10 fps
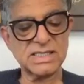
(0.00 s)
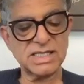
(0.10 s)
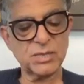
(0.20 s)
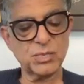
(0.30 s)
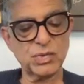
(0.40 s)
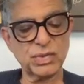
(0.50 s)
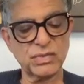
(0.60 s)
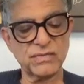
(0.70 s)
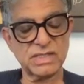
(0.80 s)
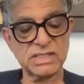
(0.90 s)
at the Hebrew
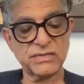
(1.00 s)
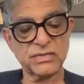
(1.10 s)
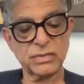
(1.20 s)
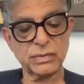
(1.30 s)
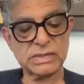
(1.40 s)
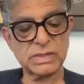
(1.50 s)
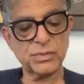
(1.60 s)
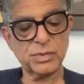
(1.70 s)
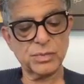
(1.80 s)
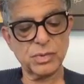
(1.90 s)
University of
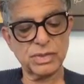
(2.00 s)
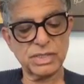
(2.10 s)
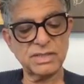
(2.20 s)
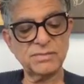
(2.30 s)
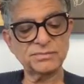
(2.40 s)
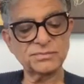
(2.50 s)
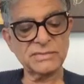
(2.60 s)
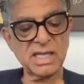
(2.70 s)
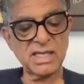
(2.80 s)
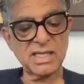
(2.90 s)
Jerusalem reported
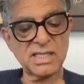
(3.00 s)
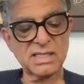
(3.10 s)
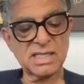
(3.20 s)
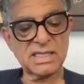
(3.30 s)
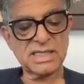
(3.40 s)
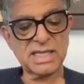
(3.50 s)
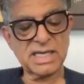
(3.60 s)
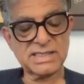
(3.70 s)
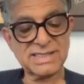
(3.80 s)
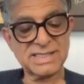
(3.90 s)
that they
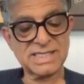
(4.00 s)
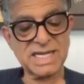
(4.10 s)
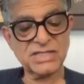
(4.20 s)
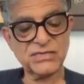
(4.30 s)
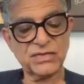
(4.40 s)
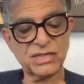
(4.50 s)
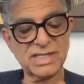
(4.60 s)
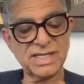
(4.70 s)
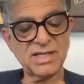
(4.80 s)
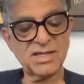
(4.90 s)
had
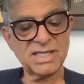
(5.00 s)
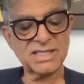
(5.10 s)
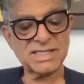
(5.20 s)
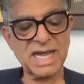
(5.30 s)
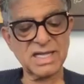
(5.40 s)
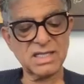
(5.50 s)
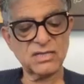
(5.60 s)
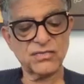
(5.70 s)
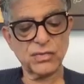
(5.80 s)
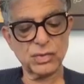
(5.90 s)
successfully
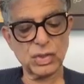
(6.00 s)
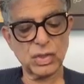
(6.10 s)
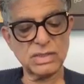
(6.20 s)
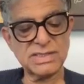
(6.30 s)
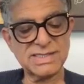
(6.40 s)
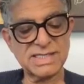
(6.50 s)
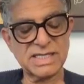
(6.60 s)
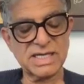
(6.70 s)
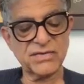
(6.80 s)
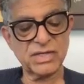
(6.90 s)
entangled photons
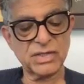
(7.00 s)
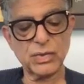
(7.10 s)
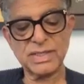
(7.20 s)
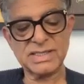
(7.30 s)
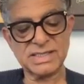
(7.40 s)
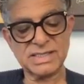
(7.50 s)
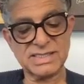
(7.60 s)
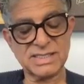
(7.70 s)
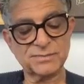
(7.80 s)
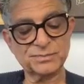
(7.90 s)
that never
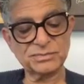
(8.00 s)
coexisted.